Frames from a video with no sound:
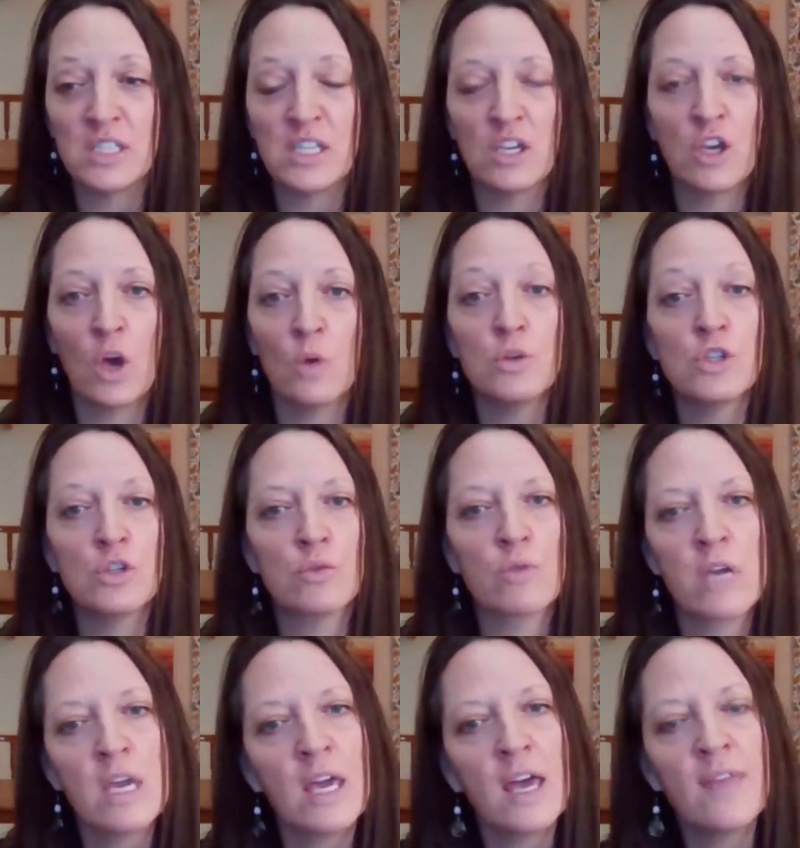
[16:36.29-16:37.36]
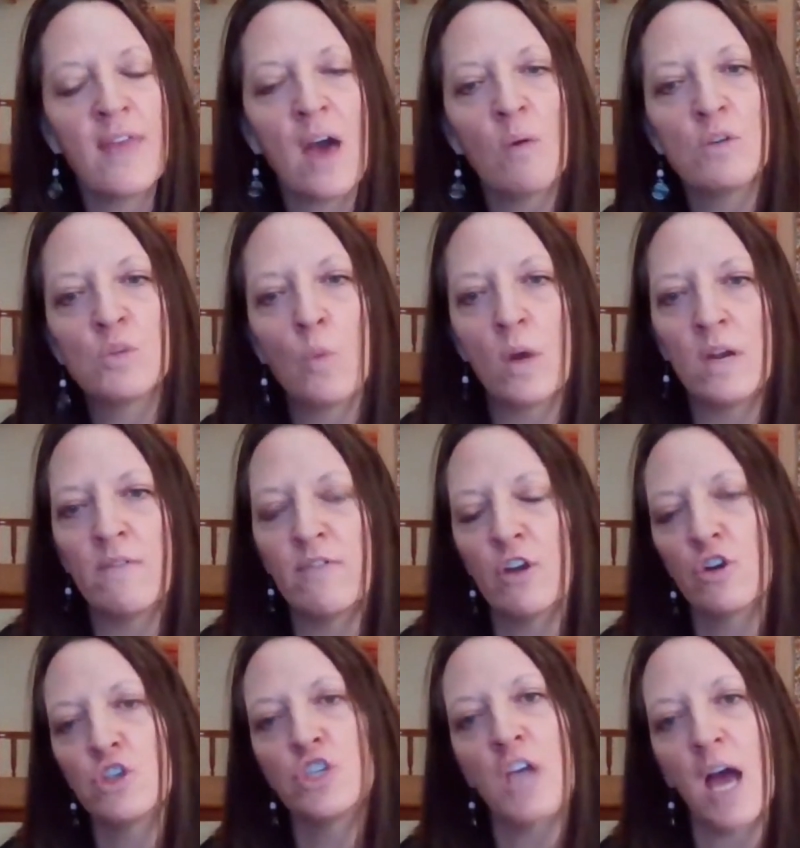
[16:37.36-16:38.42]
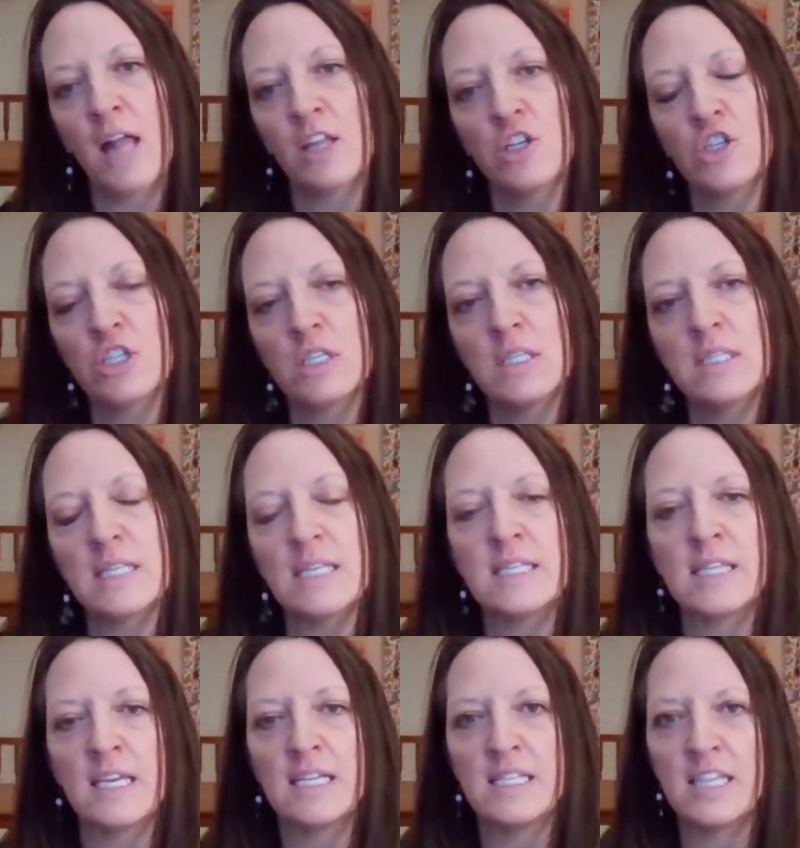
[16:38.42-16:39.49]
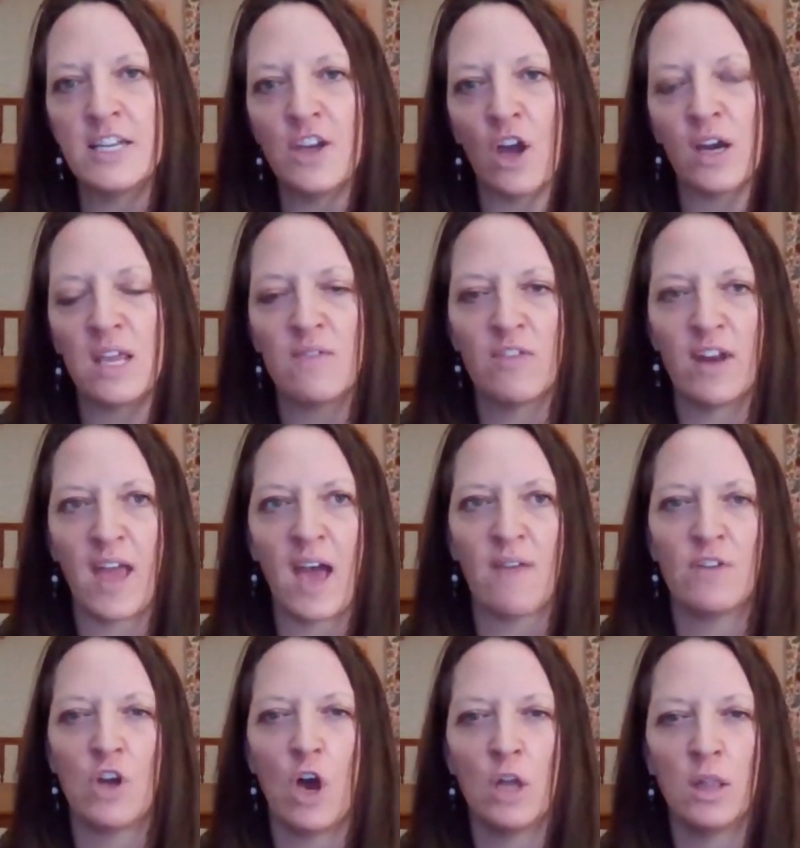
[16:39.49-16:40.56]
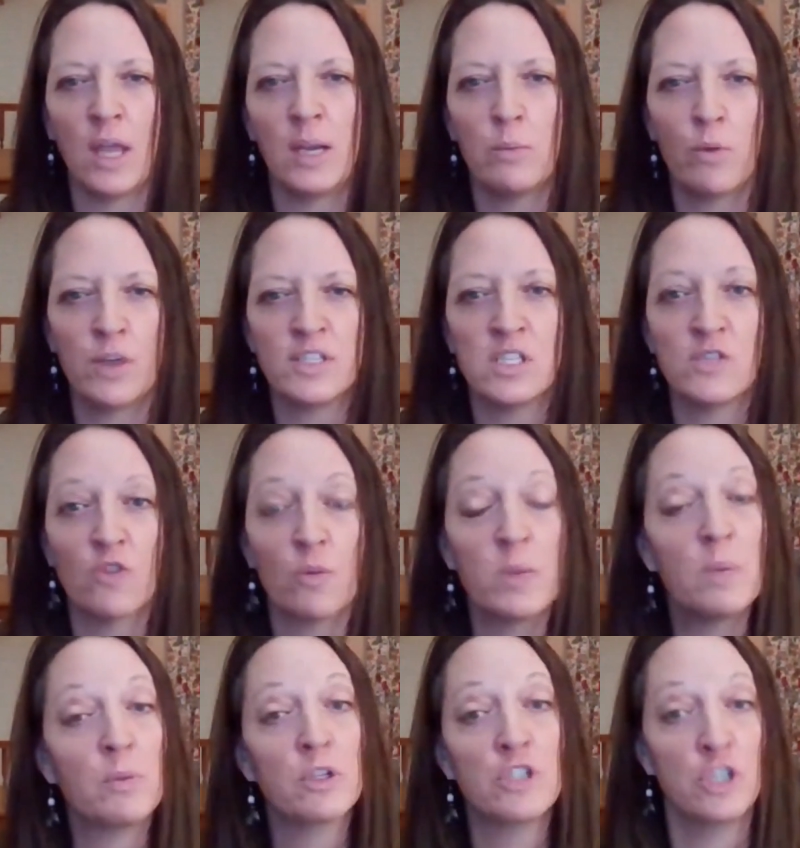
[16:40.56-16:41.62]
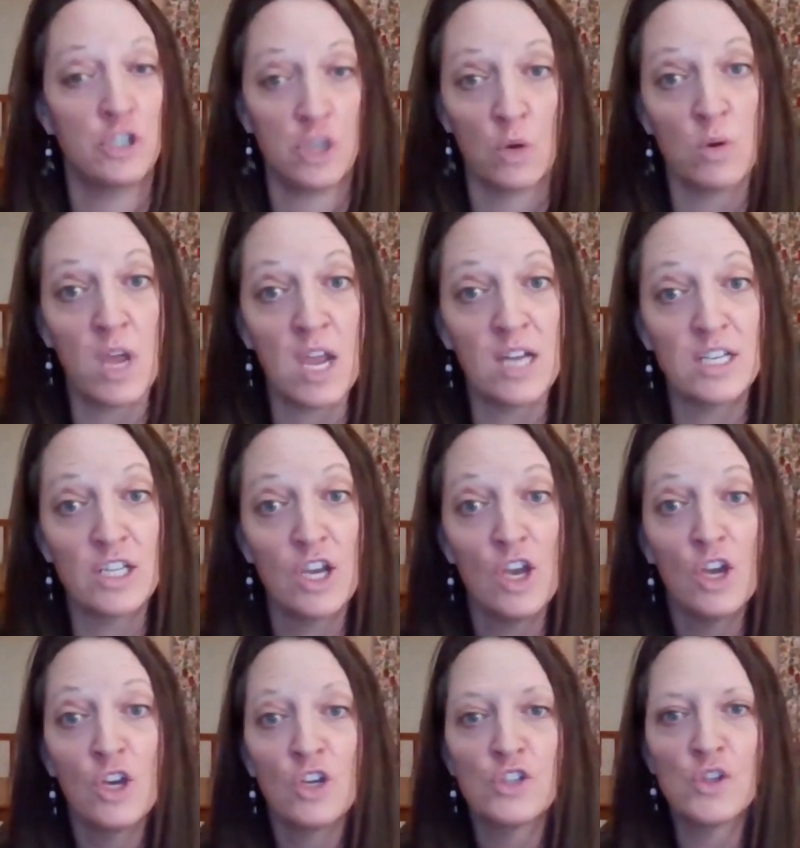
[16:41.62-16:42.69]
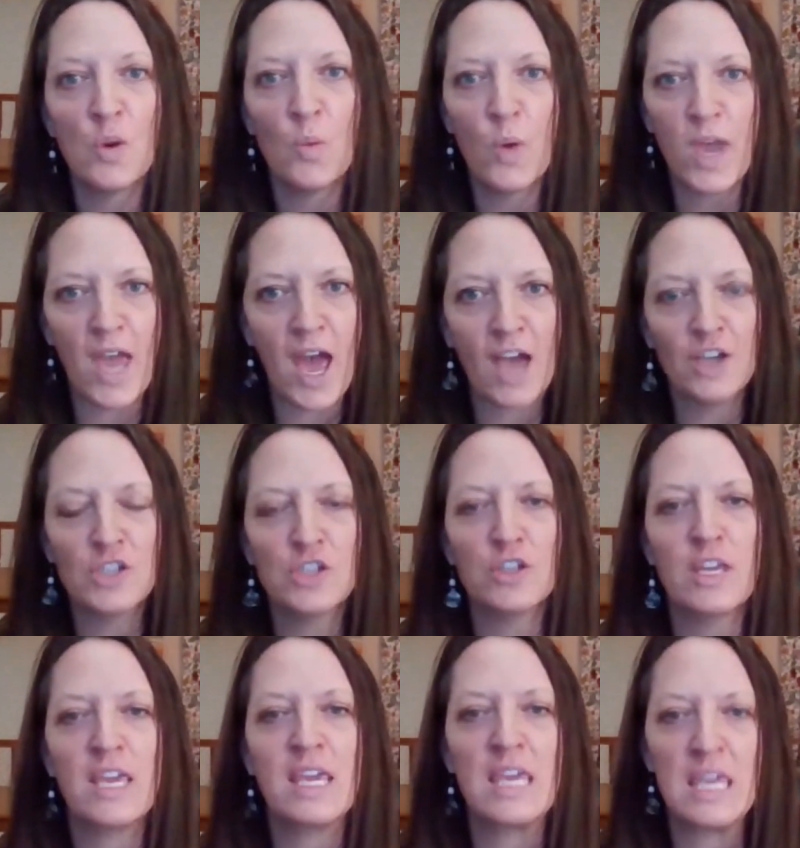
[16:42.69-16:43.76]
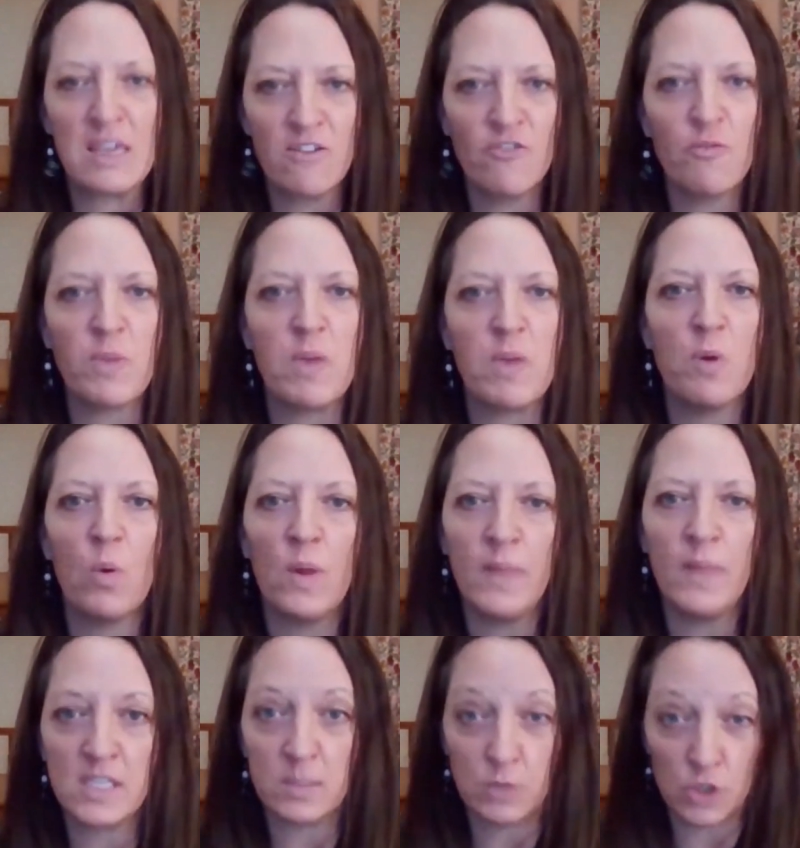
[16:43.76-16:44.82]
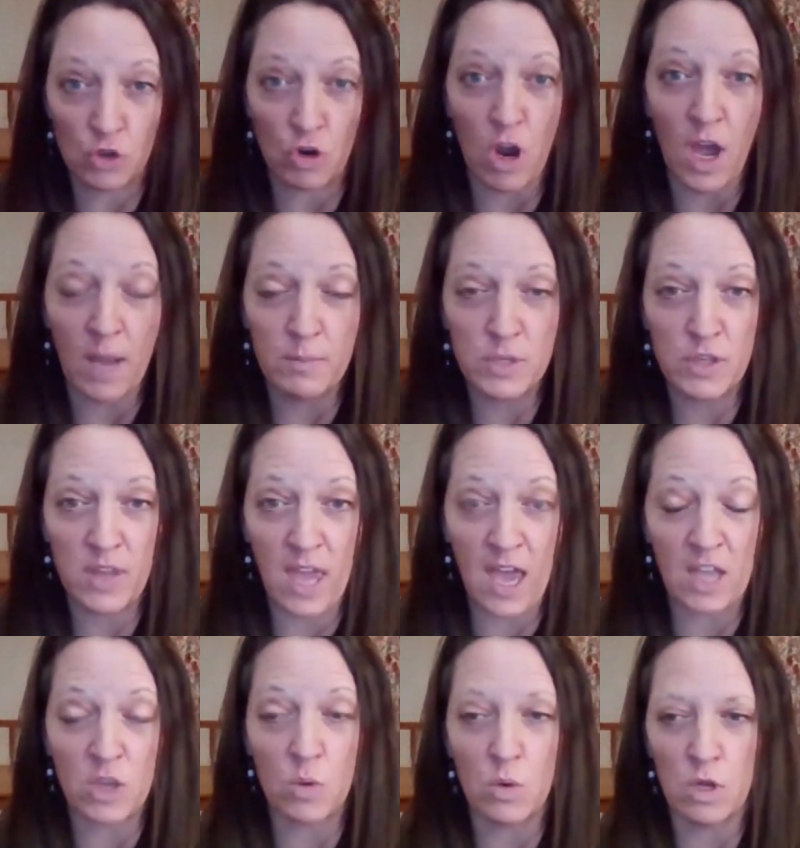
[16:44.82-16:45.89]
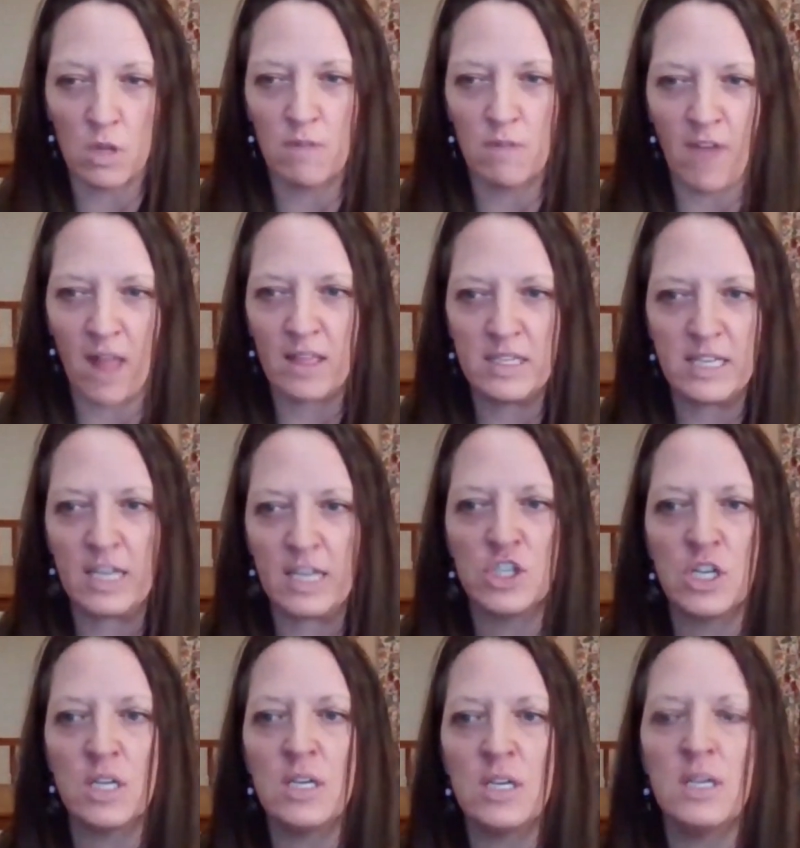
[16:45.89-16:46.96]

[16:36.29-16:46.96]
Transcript: in Costa Rica, that was one of their challenges, is they did not even have an online presence for people to donate. So we actually give people, when they subscribe to the annual validation,